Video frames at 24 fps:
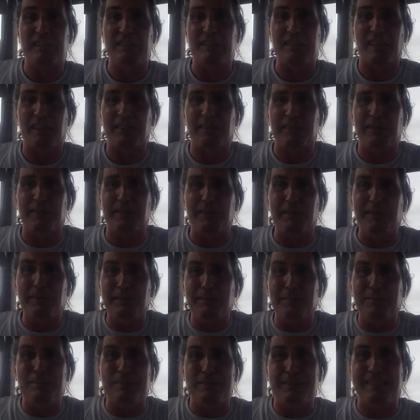like,
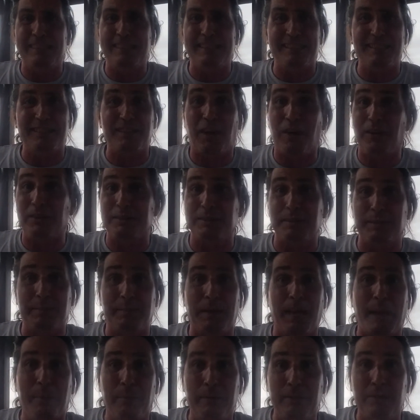dude, this is awesome.
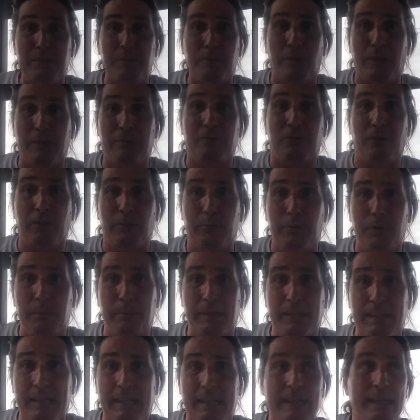How much are you wanting for the room
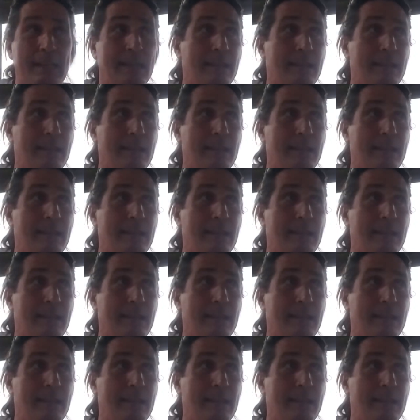again?